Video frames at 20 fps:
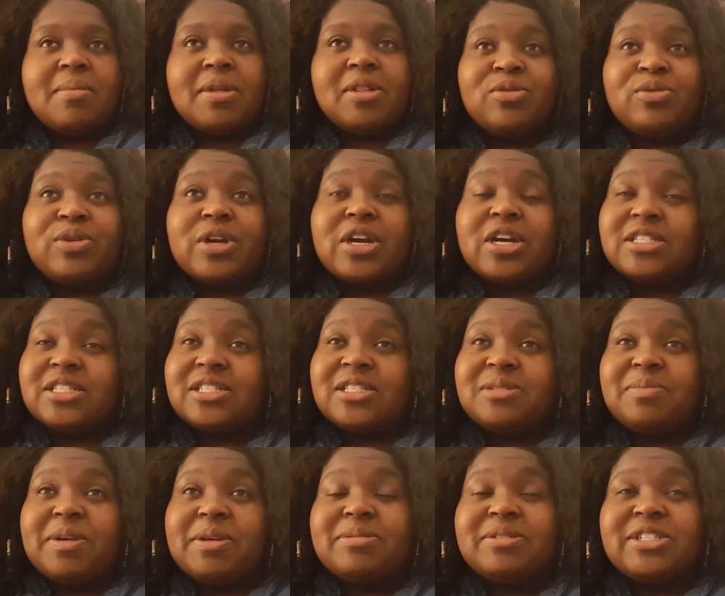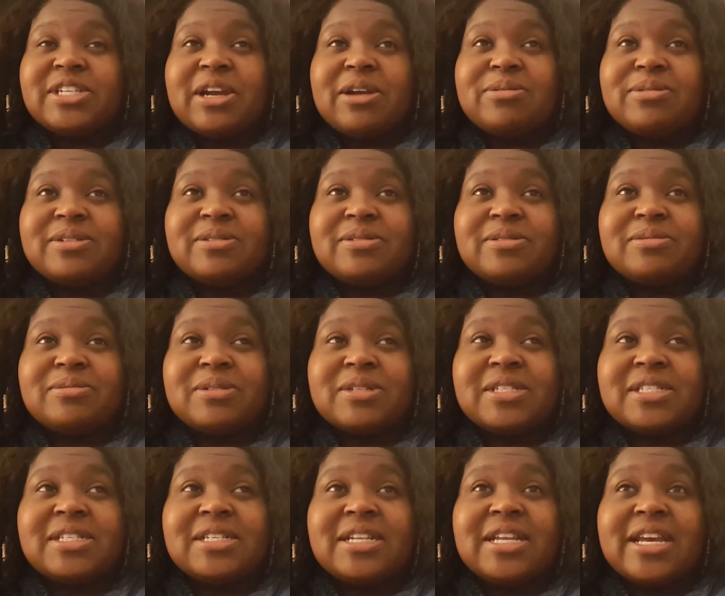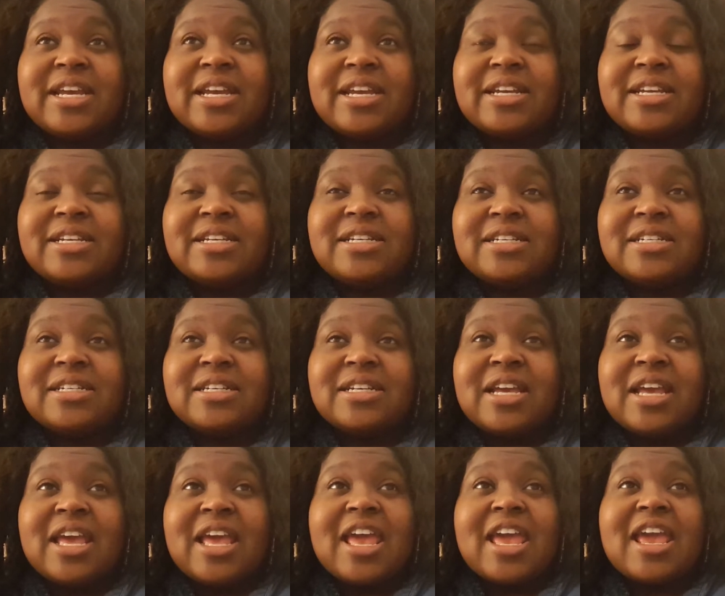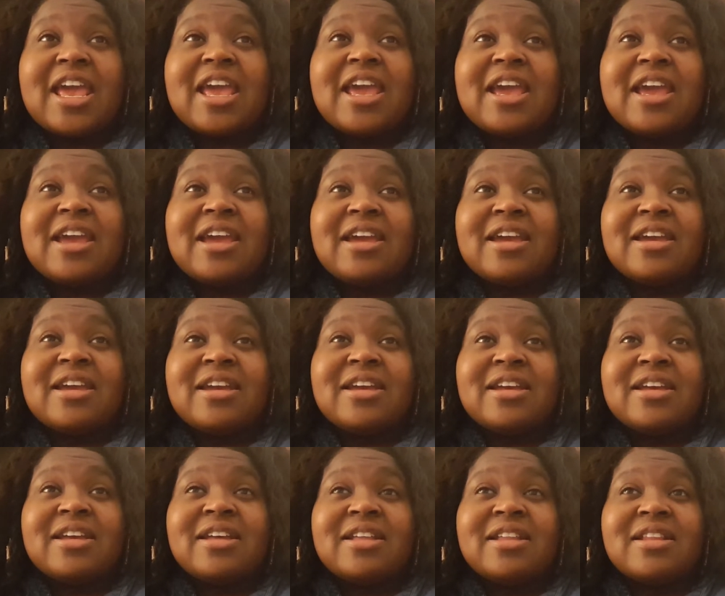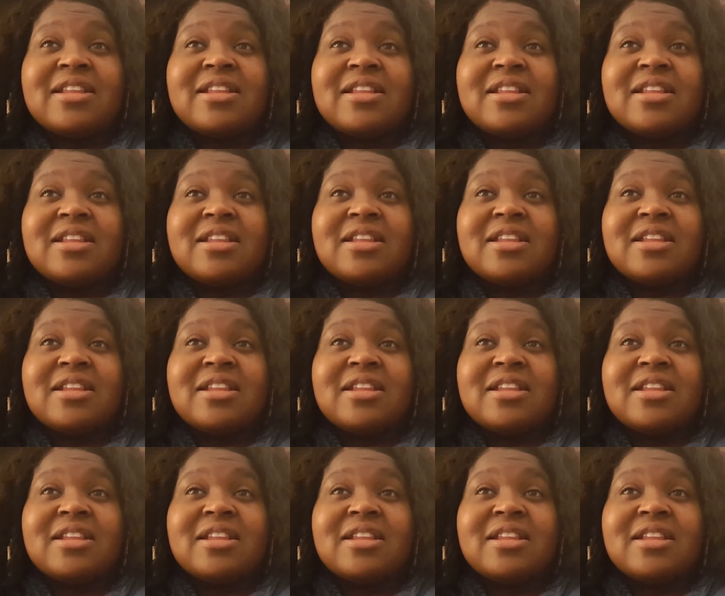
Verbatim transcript: my little cousin's baby shower was today and